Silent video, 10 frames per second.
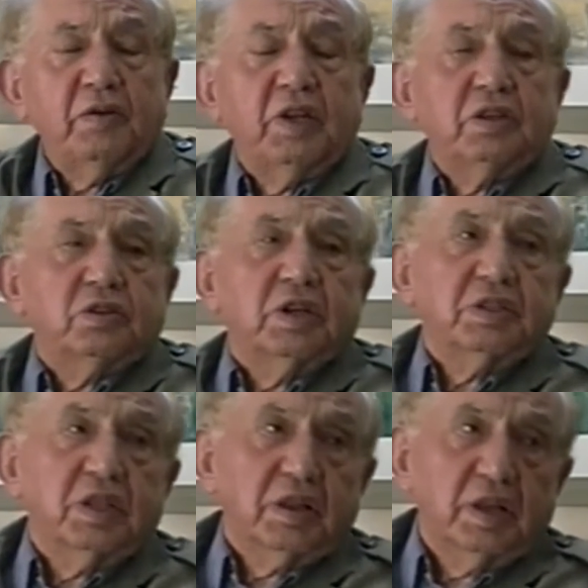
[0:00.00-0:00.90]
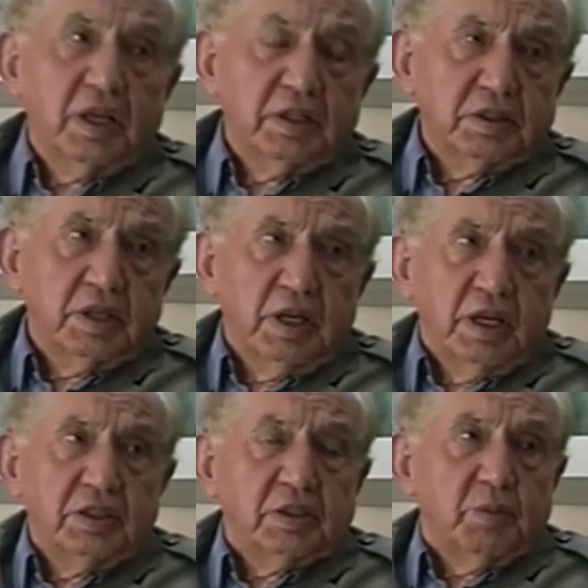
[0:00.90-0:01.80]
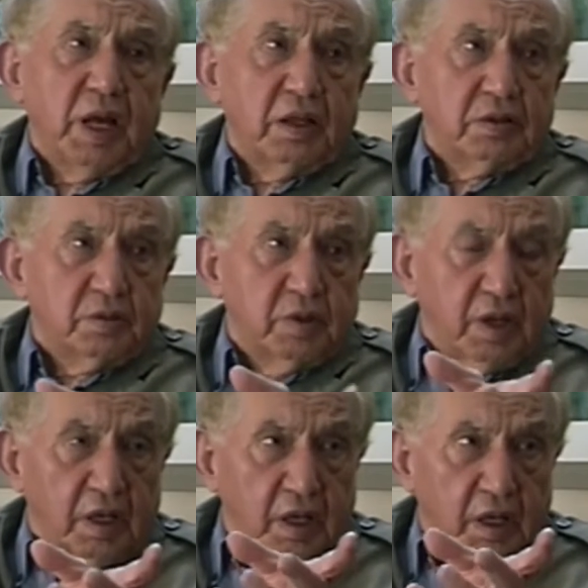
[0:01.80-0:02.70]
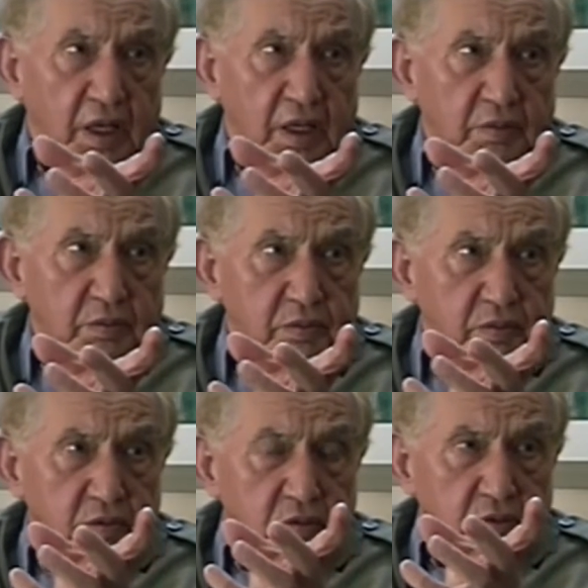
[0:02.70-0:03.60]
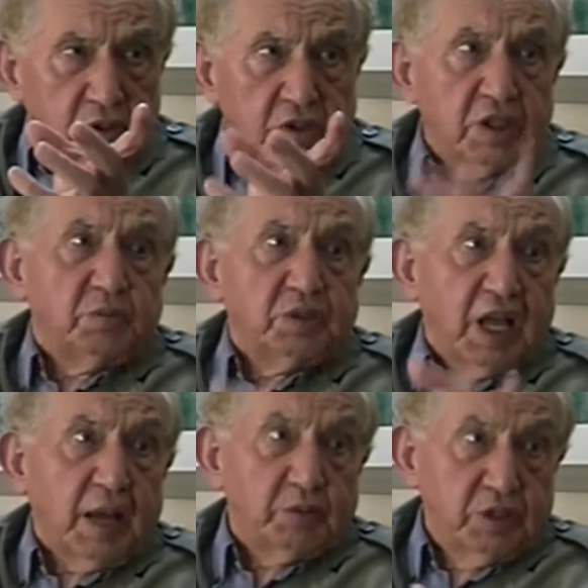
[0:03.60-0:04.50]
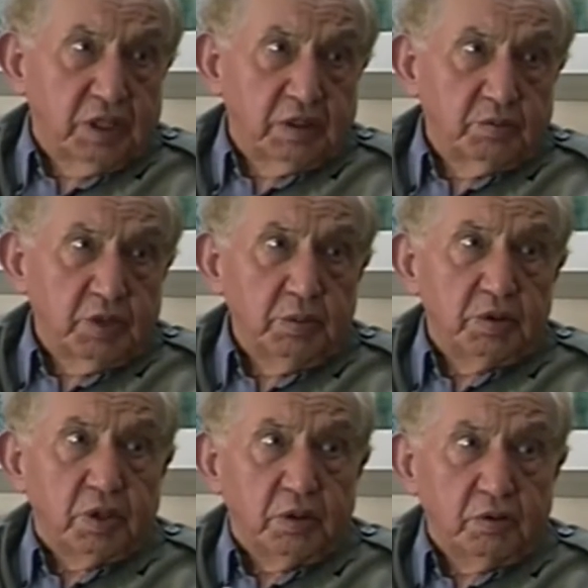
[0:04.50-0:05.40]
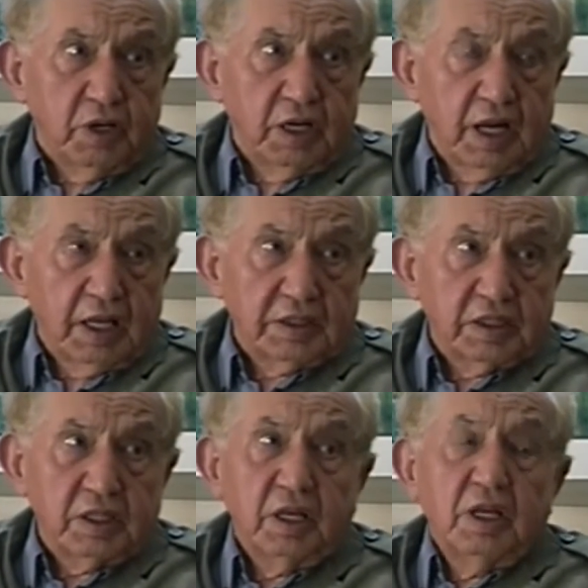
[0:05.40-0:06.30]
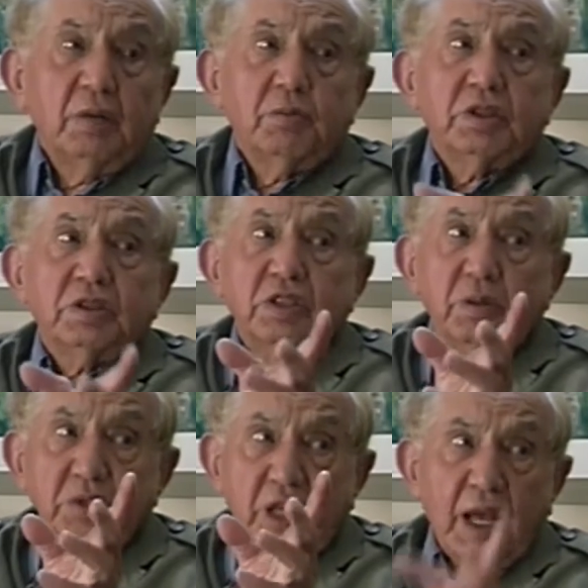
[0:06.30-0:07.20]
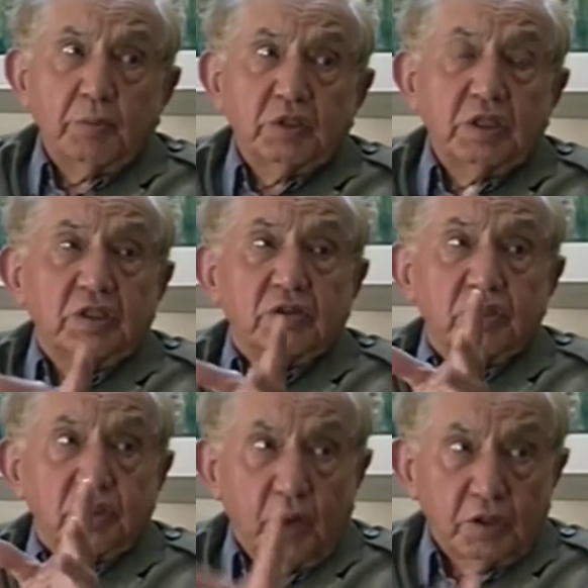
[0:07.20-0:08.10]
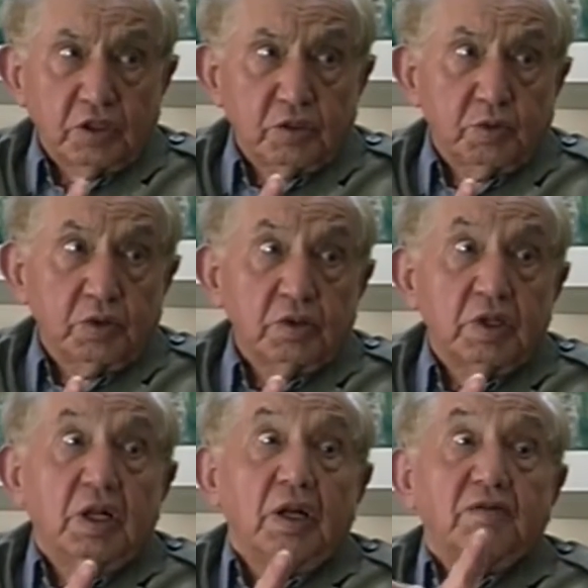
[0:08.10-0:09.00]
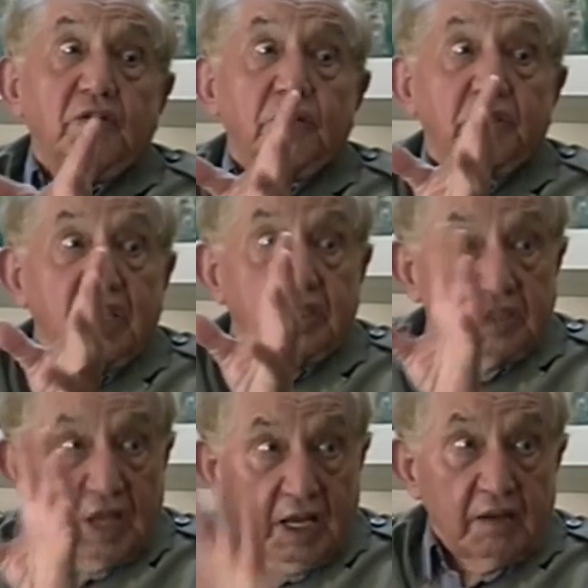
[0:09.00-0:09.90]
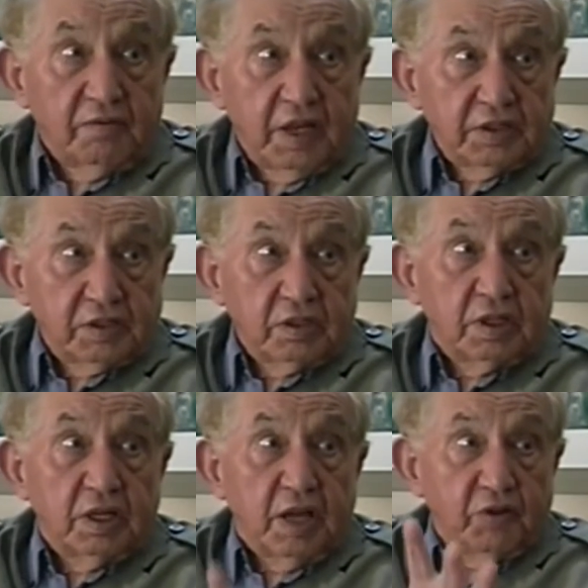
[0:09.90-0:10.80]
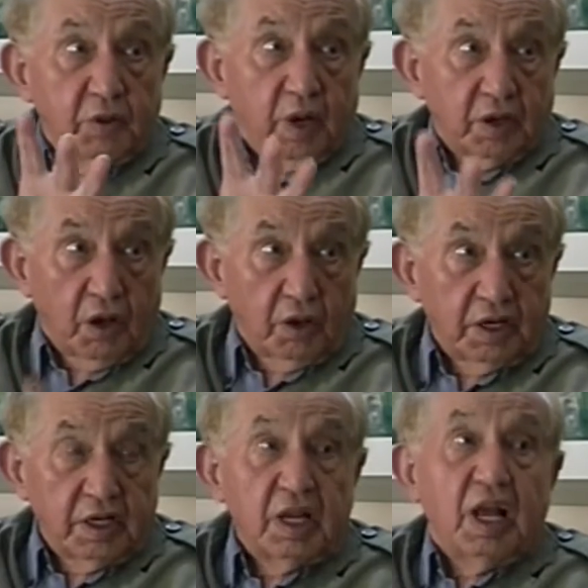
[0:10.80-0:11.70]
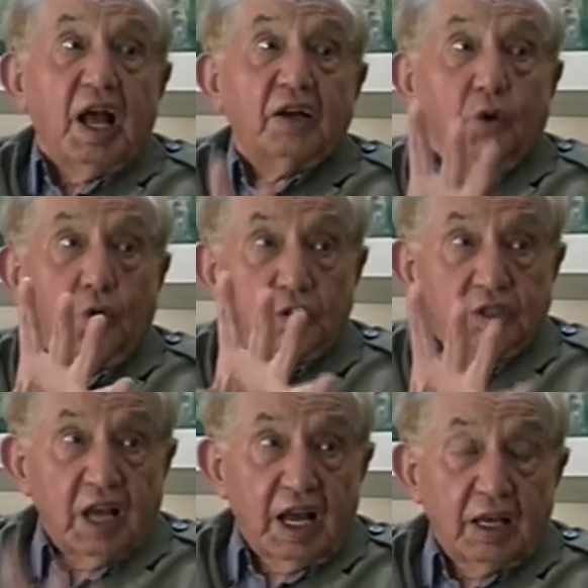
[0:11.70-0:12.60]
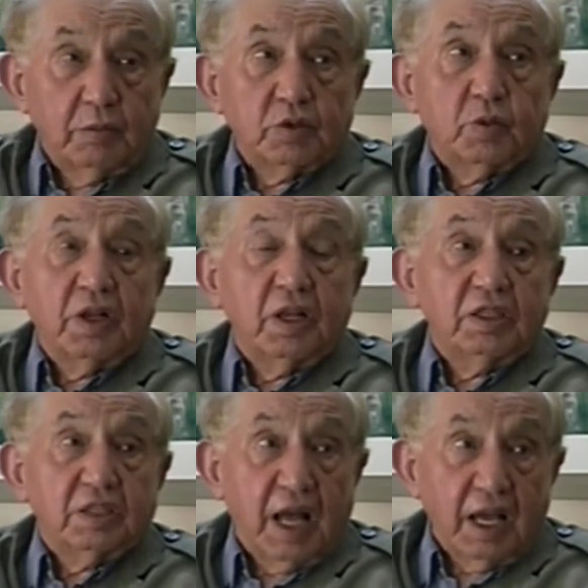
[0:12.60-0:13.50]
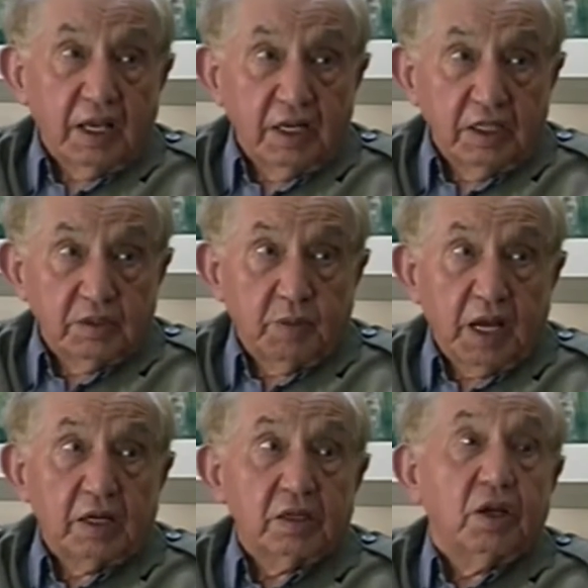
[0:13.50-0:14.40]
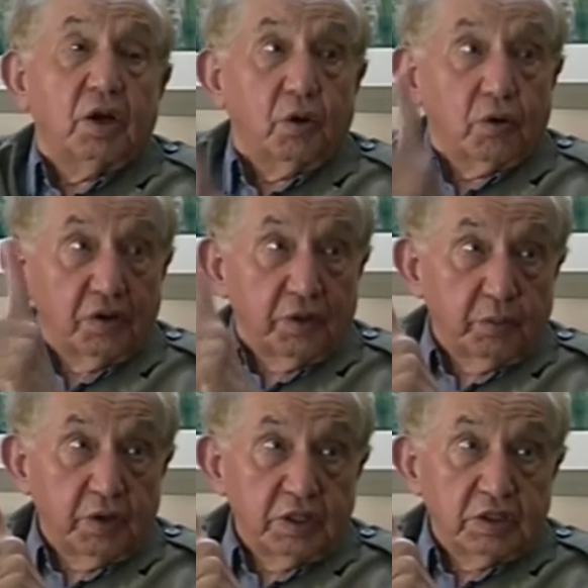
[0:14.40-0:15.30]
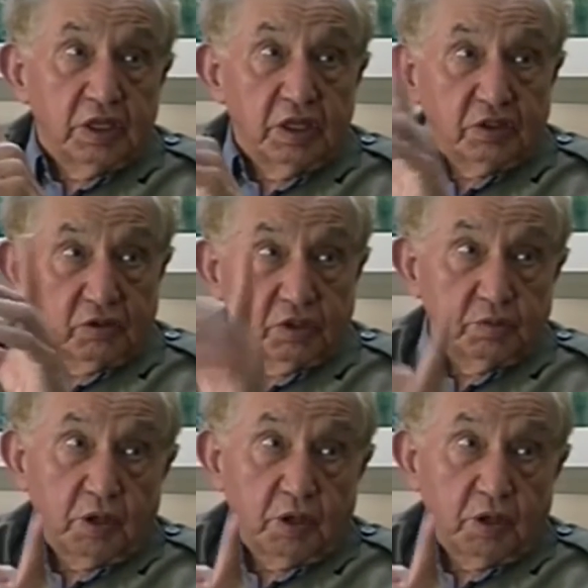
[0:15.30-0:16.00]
One of the interesting things is about the ship's captain. People don't realise it, but a ship's captain is responsible for the entire vessel and everyone on it at all times, whether he's lying in his bunk or on the bridge. Absolutely. He's